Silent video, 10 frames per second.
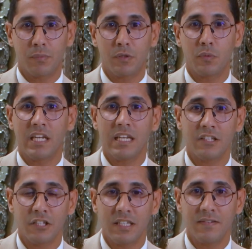between
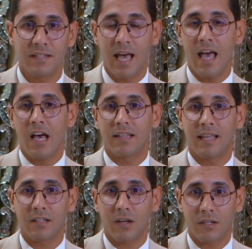initiatives
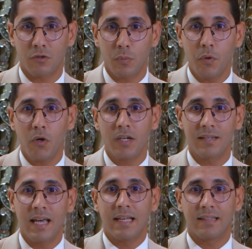that support
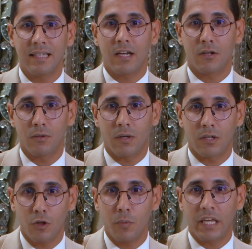the
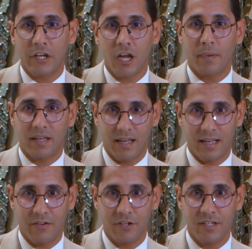global economic
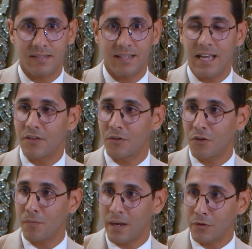governance.
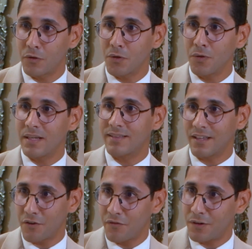Dr. Marc Uzan,
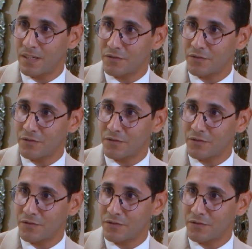thank you very much